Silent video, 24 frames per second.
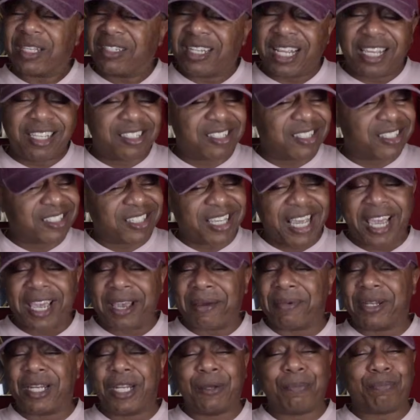They
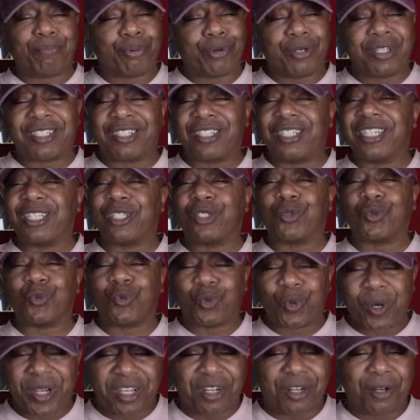scamming in prison as
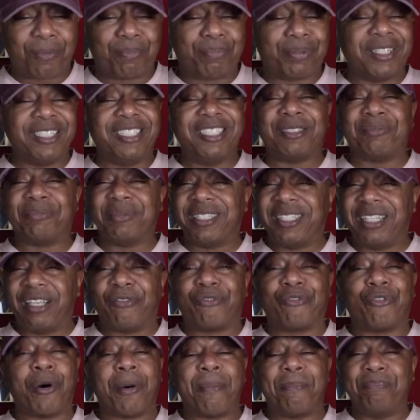well. Please believe
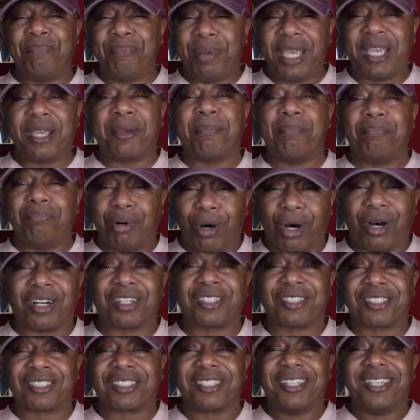for big
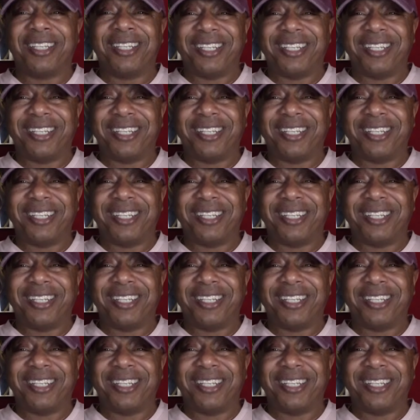bucks.